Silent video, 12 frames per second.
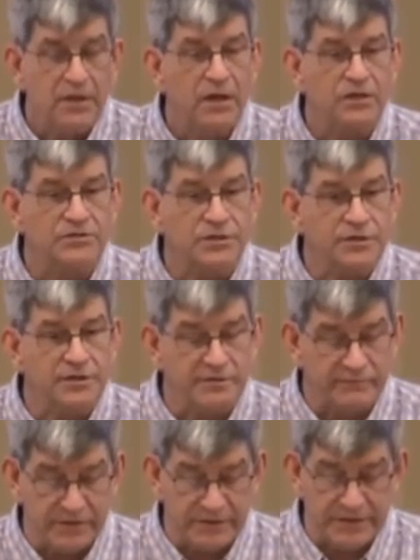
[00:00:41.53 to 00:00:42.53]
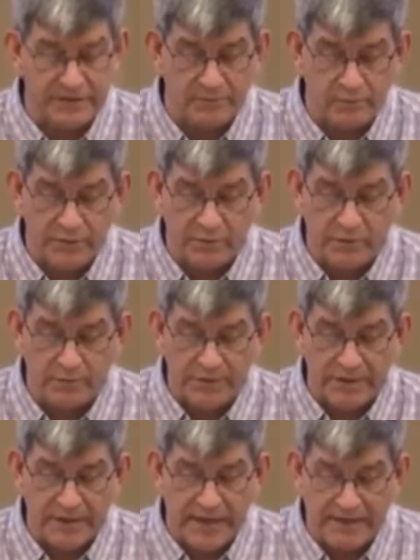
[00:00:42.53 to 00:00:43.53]
Alternatively, we will
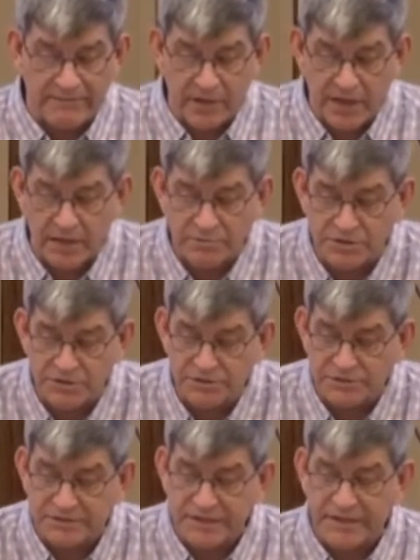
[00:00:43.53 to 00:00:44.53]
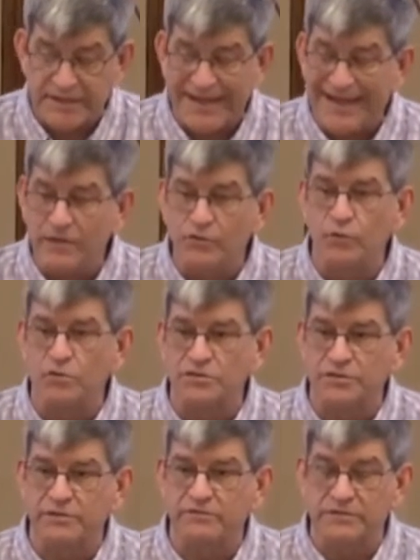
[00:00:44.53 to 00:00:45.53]
have an option to attend an outdoor
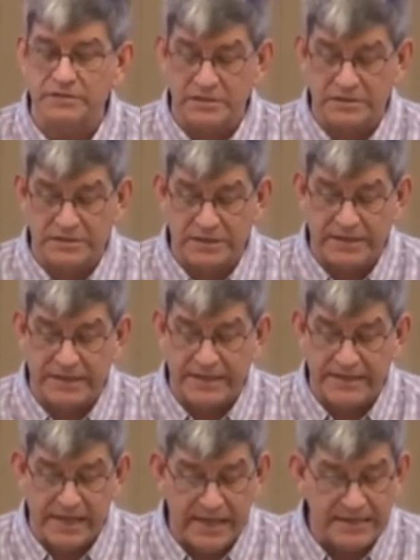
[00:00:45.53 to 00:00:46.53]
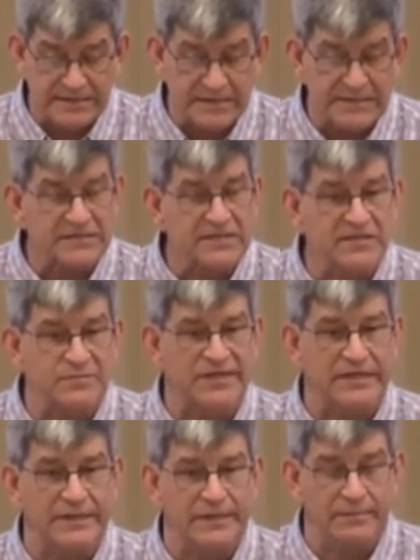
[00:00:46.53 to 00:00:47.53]
service on Sunday nights at 6
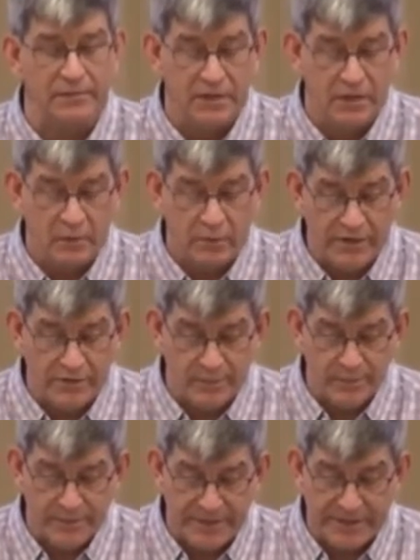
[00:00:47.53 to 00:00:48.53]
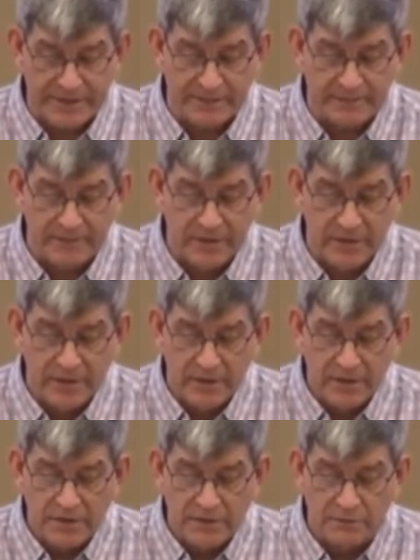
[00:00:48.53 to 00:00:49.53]
p.m., weather permitting.
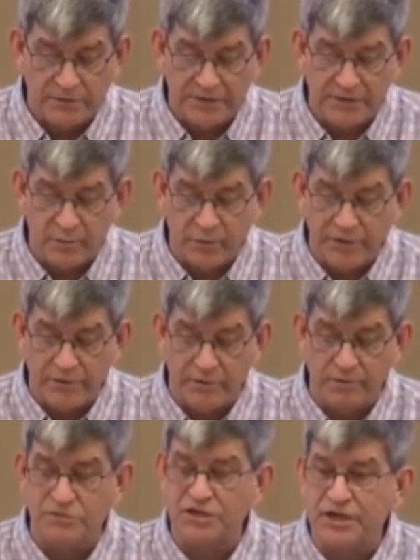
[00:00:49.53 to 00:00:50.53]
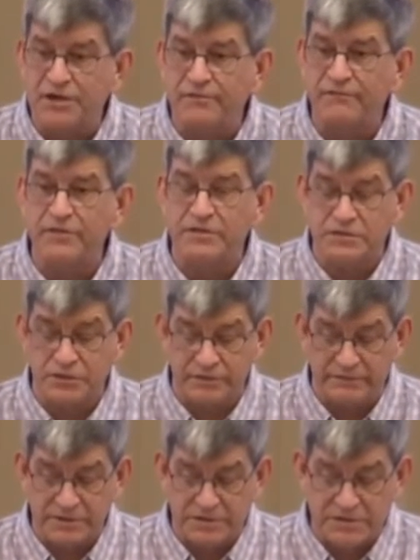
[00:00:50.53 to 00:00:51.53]
You will need to bring your own chair for this
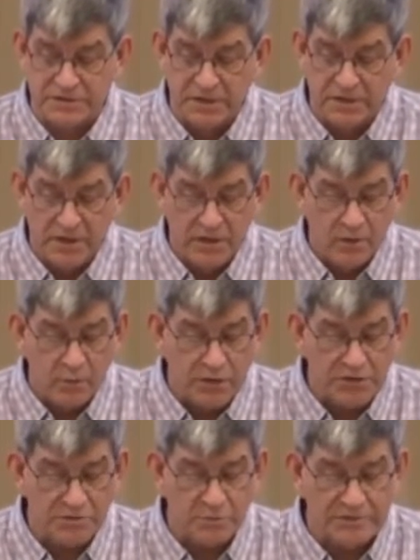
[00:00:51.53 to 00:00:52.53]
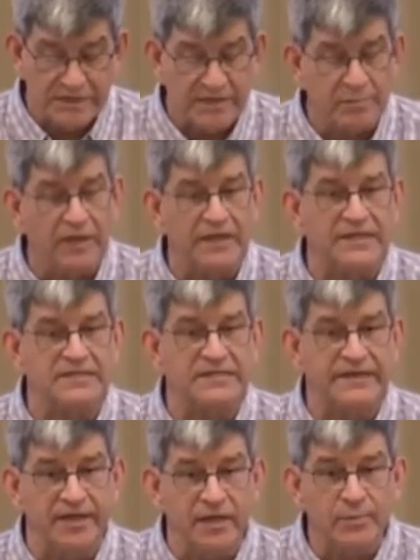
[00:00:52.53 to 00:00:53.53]
service, which will take place in
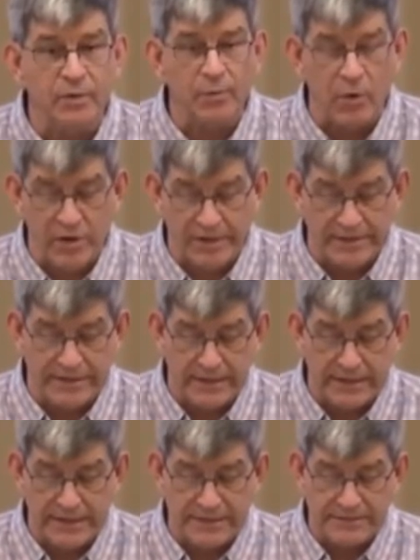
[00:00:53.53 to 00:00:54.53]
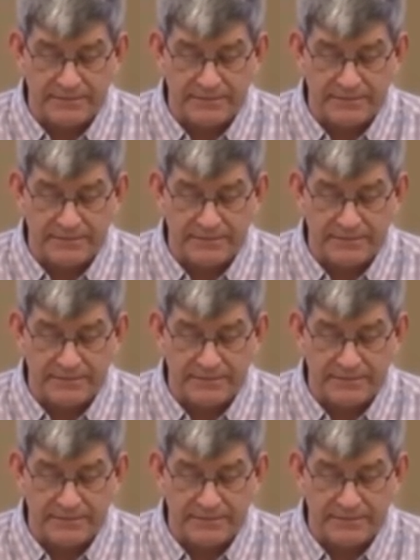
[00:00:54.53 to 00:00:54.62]
the upper parking lot.